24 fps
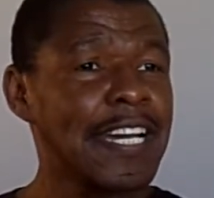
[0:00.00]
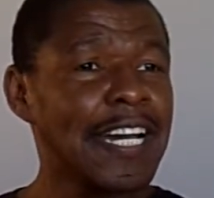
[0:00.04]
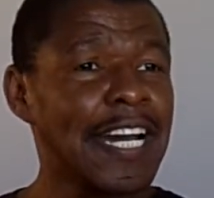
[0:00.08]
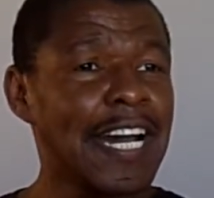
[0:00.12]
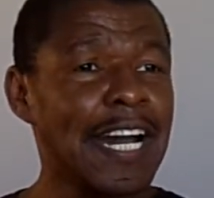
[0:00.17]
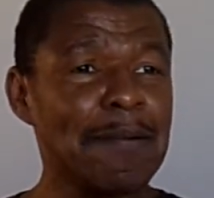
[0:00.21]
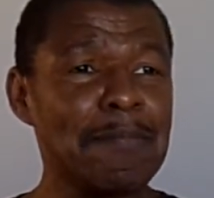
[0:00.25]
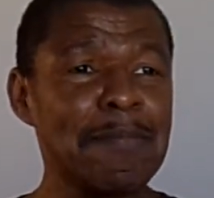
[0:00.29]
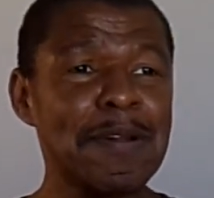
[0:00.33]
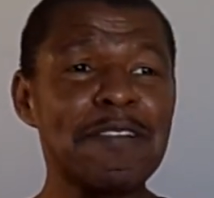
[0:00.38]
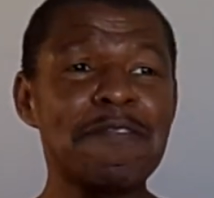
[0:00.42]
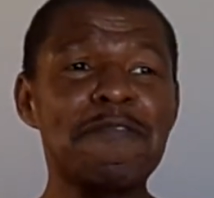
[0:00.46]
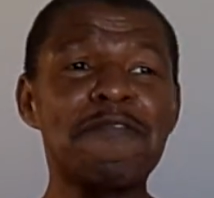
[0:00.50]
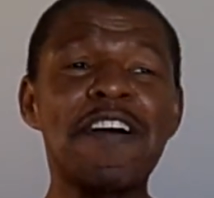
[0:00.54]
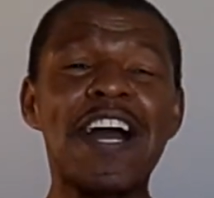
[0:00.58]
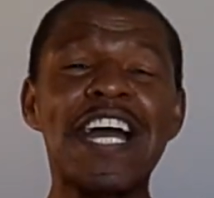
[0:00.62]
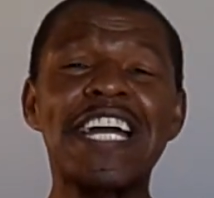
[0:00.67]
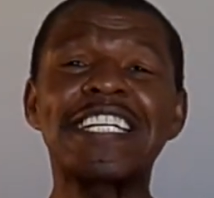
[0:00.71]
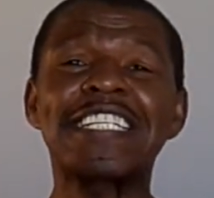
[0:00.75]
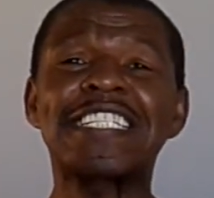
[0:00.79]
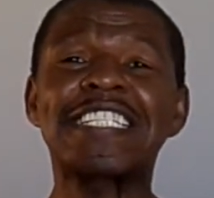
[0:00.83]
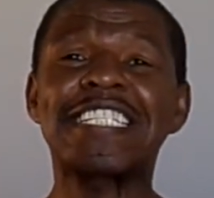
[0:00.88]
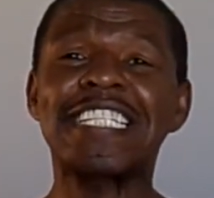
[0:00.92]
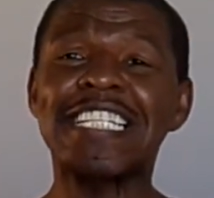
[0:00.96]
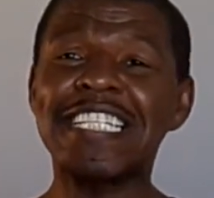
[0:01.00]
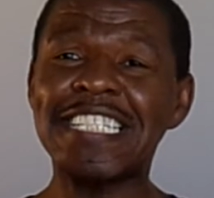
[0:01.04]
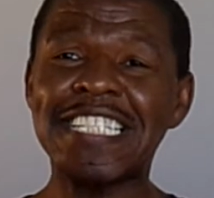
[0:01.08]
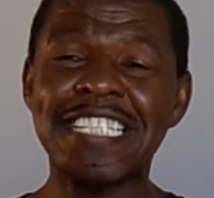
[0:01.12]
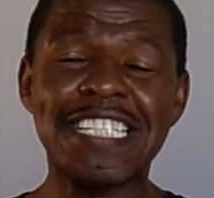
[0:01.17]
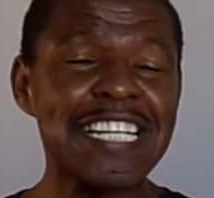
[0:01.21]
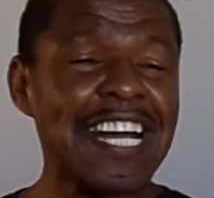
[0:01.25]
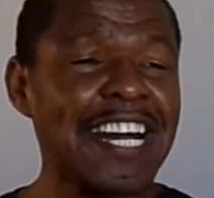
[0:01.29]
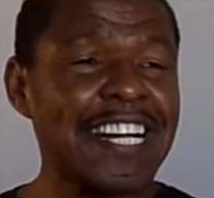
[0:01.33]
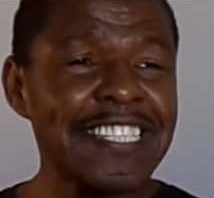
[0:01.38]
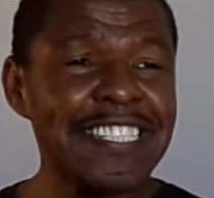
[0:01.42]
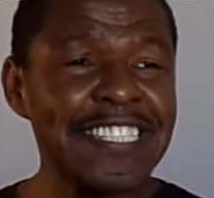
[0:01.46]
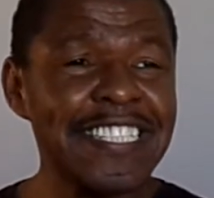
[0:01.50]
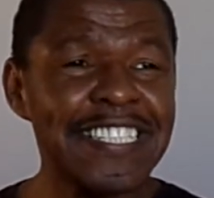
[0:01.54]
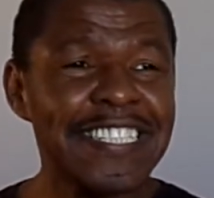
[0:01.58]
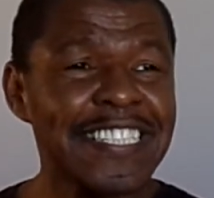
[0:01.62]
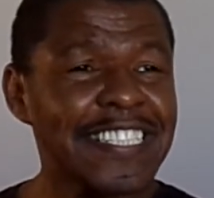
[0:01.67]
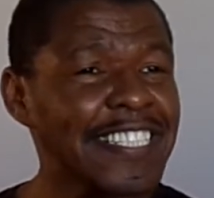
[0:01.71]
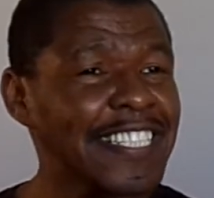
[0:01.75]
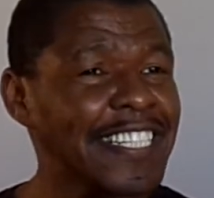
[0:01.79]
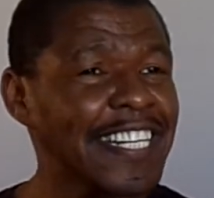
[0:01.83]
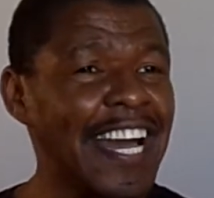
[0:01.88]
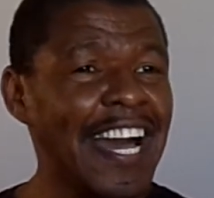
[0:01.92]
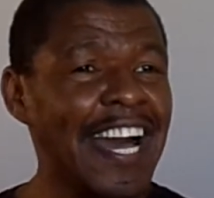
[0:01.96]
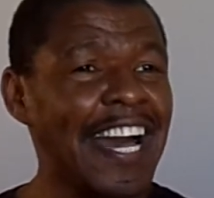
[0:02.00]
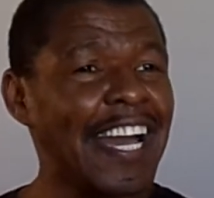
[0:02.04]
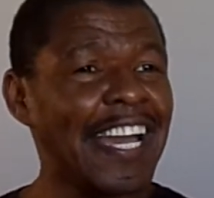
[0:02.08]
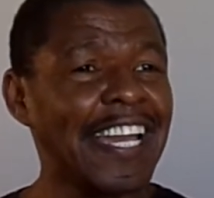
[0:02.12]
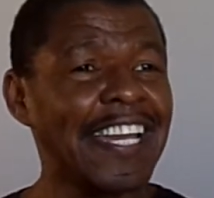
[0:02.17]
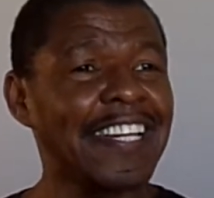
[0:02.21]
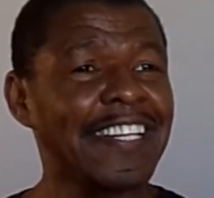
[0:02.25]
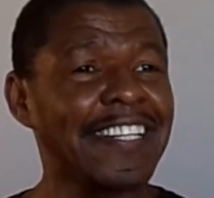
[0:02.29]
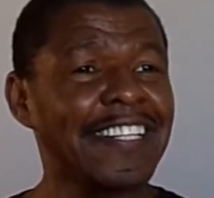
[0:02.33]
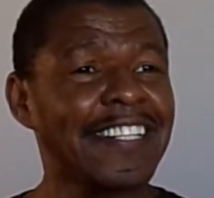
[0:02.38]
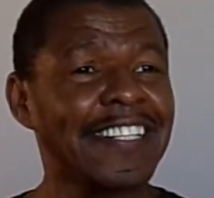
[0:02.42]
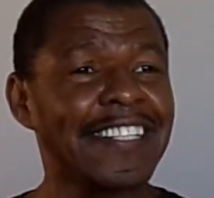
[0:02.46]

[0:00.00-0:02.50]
I'm gonna fire 6 shots into the guy.